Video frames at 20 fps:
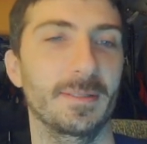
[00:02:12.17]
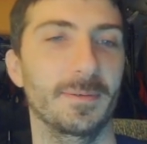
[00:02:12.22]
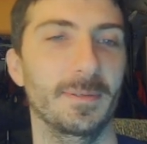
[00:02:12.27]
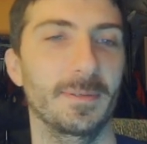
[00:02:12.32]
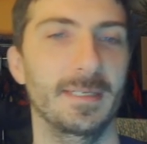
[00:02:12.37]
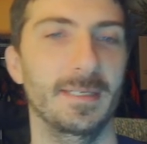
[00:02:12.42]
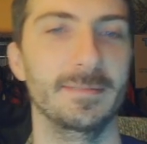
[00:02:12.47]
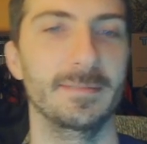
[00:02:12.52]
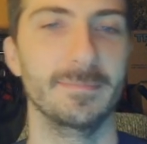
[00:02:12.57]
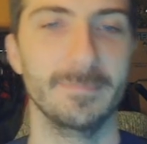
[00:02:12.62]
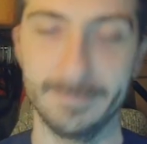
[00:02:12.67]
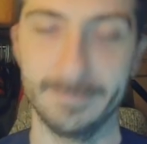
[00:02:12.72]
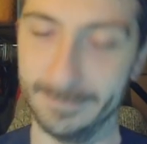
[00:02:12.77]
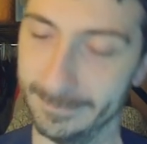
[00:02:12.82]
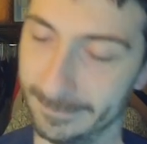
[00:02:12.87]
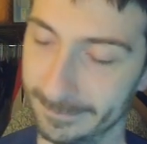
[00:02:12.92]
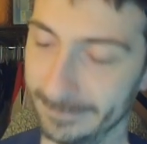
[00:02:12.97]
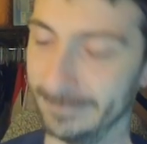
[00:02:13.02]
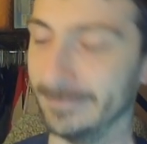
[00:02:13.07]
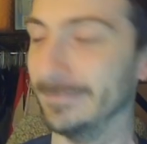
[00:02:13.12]
the way,
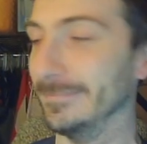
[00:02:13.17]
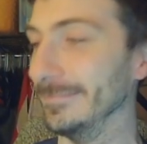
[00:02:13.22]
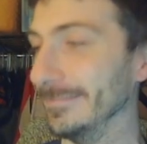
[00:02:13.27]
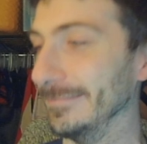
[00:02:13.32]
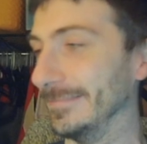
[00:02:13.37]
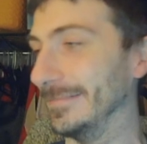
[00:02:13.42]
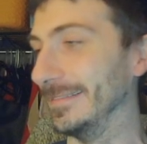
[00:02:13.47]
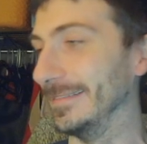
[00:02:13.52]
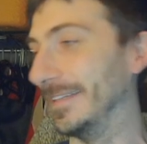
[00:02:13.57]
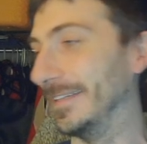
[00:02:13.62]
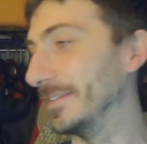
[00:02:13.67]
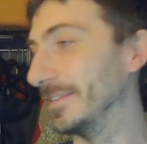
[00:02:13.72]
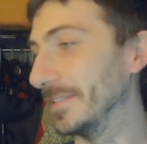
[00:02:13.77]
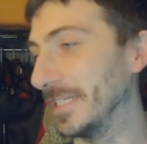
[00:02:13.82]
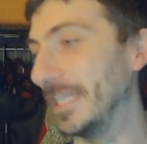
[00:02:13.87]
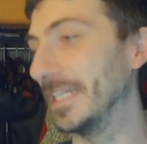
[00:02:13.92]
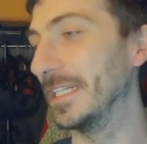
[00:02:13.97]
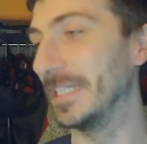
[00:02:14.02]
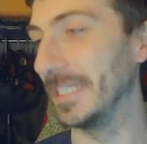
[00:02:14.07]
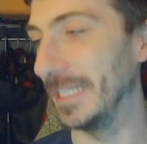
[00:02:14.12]

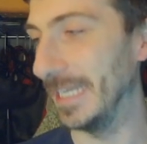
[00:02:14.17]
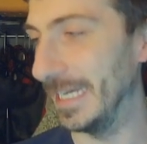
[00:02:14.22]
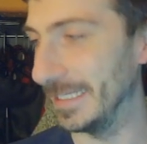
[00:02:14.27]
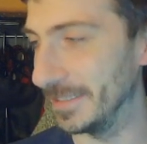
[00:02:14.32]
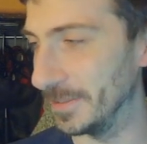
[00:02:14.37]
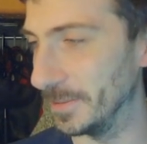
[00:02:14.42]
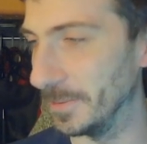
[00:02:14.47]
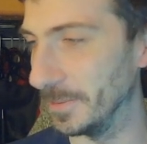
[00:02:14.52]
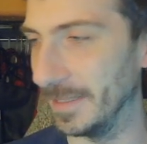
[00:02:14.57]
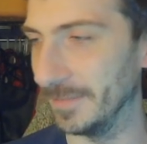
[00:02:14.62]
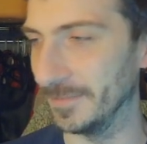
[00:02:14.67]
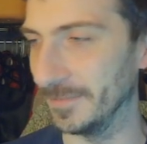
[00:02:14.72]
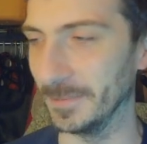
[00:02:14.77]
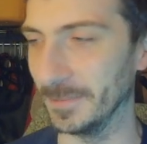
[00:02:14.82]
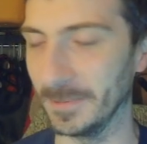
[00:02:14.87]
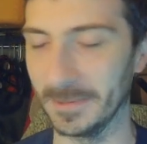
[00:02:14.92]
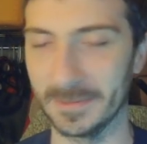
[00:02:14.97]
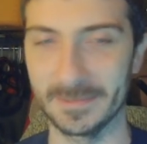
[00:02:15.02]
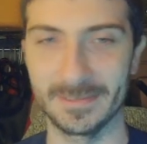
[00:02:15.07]
get into that too afterwards.